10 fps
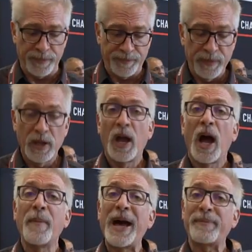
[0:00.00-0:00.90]

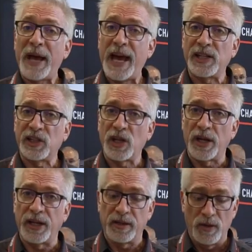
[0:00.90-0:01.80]
I'm at
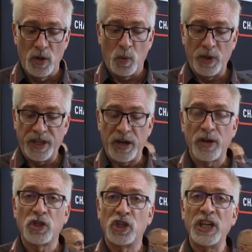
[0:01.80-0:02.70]
Panasonic with
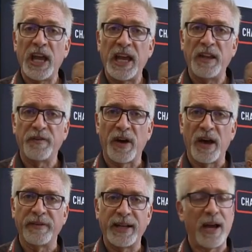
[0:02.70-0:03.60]
their G85.